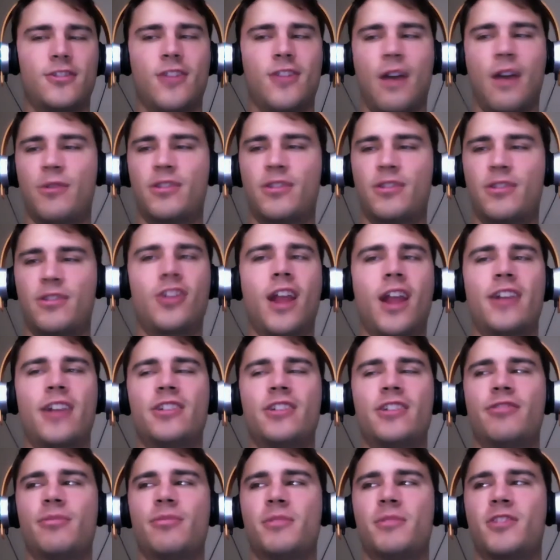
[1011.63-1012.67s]
that was the
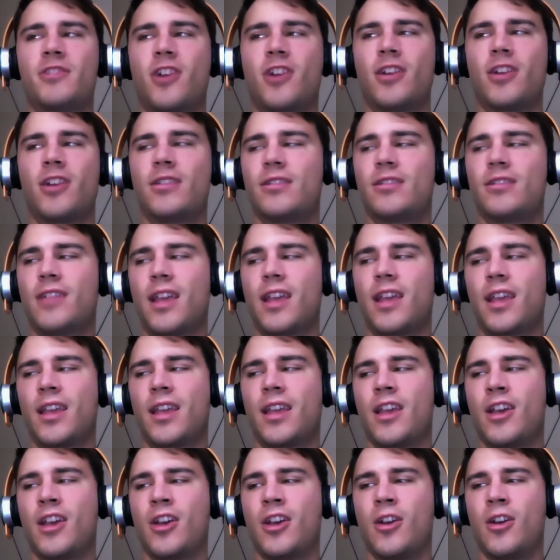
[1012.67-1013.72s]
strategy from the start, and
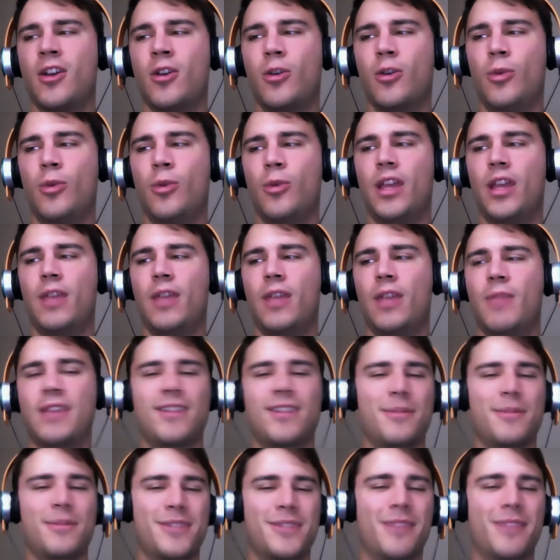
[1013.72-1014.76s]
like we
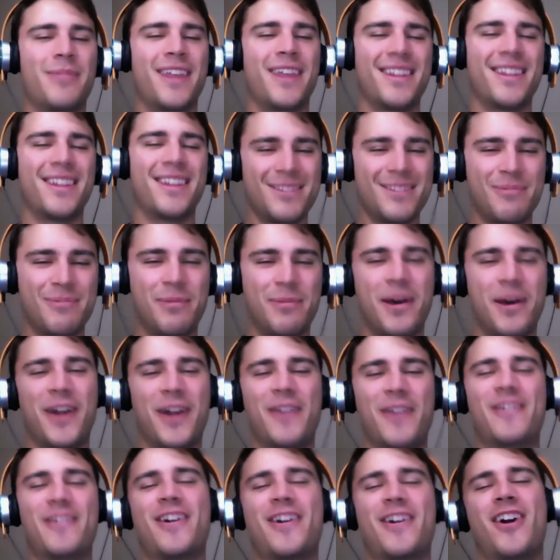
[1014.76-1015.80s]
messed up some things,
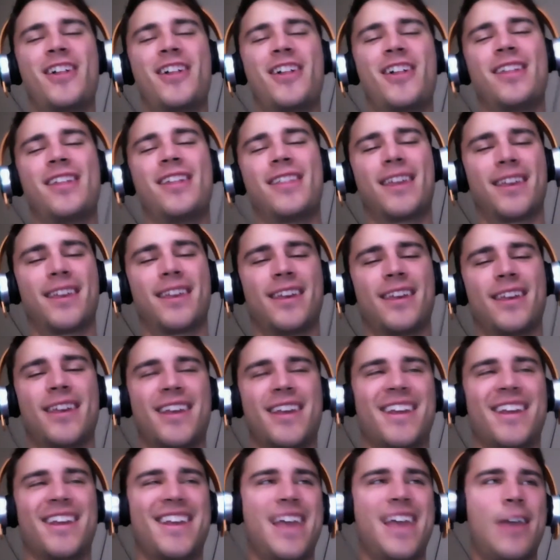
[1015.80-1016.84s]
but overall, I think
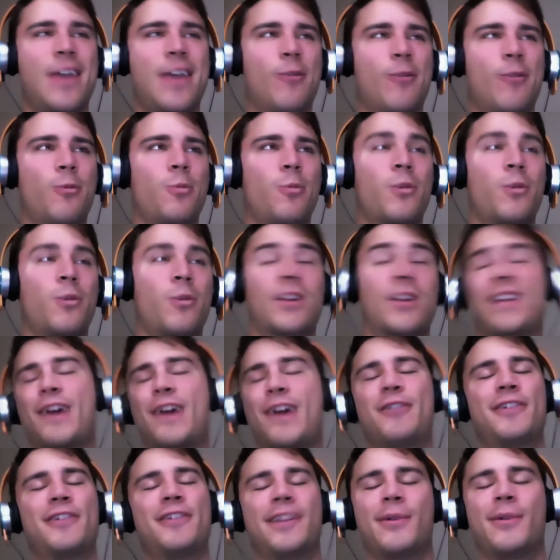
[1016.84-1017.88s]
it worked
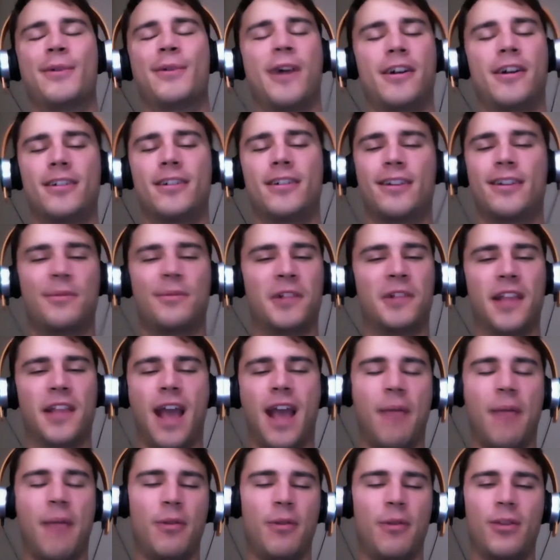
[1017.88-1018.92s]
out really well, and I'm
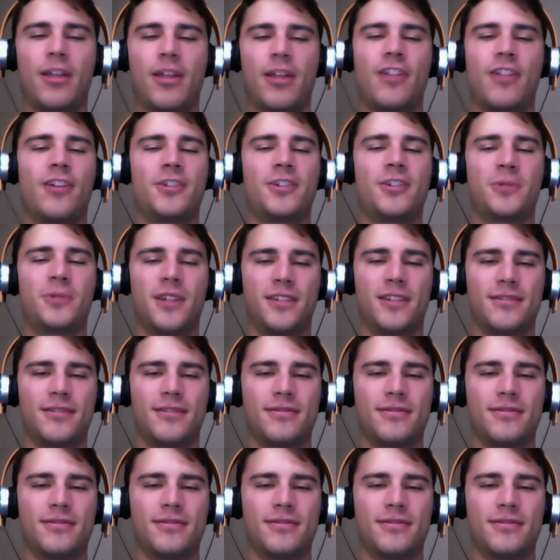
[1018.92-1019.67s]
really happy with how launch went.